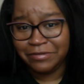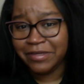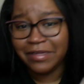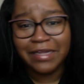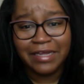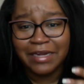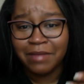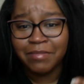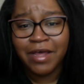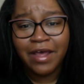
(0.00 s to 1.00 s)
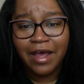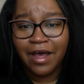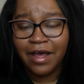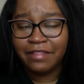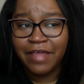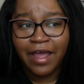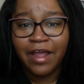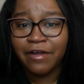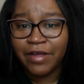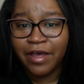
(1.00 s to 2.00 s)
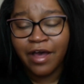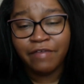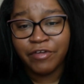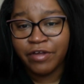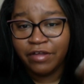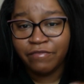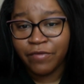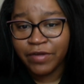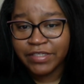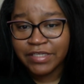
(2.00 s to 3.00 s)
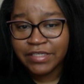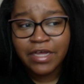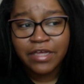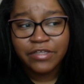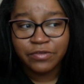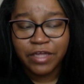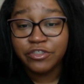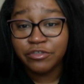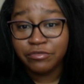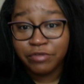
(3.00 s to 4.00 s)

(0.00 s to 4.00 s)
You can clean up that area of your invoices so that